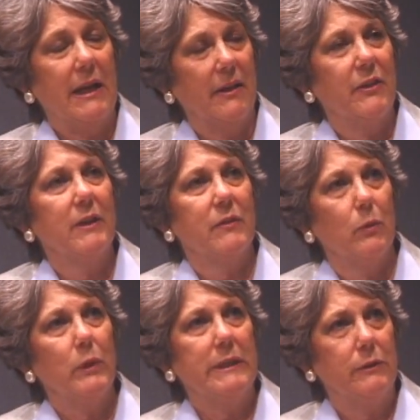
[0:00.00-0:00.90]
I, I,
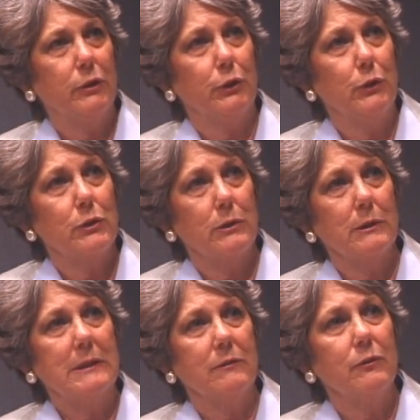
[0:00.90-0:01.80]
think that we could use
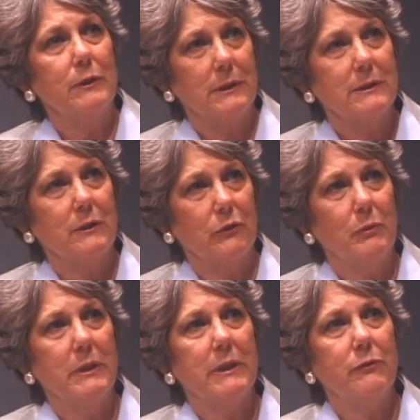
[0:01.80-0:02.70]
a little influx
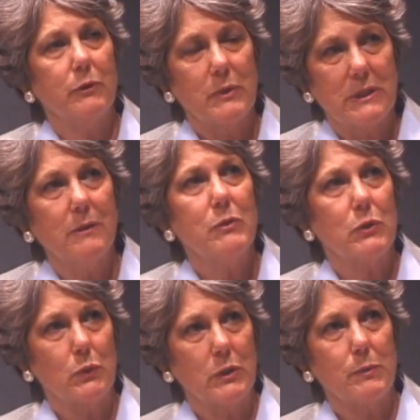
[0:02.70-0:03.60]
of money from
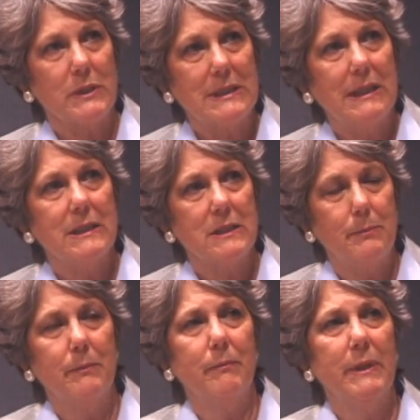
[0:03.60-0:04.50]
some source
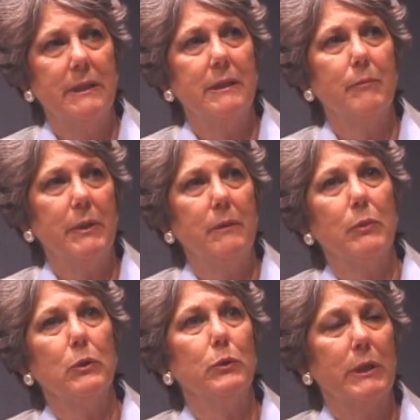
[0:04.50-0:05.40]
besides making
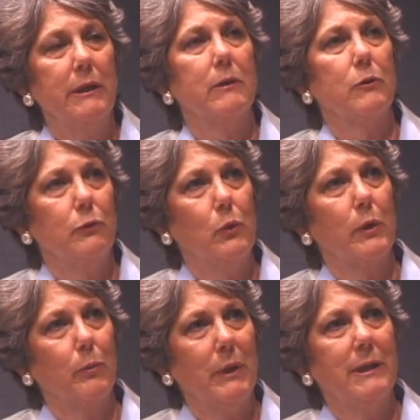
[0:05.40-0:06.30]
people who can't
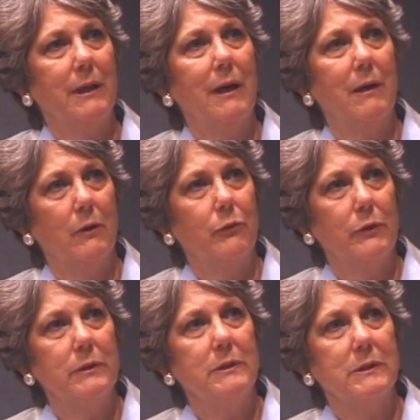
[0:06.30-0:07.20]
afford it pay higher
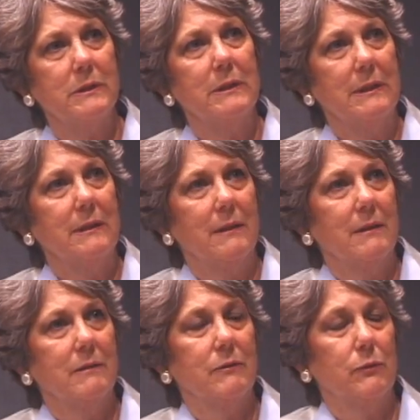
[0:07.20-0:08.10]
fees
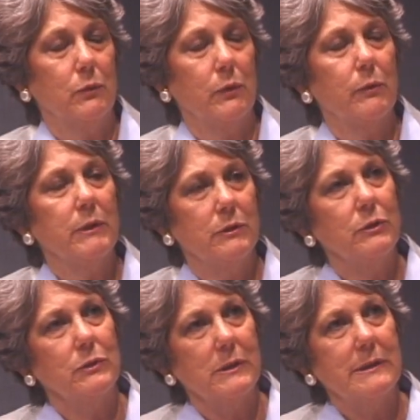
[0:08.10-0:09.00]
for the
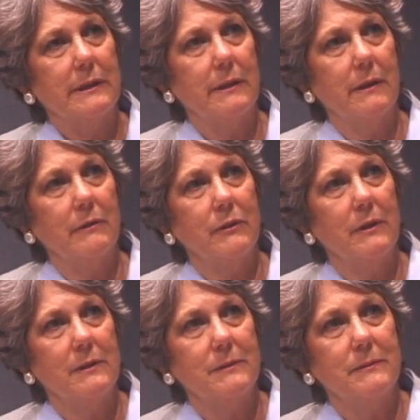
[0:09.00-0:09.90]
issues that they have.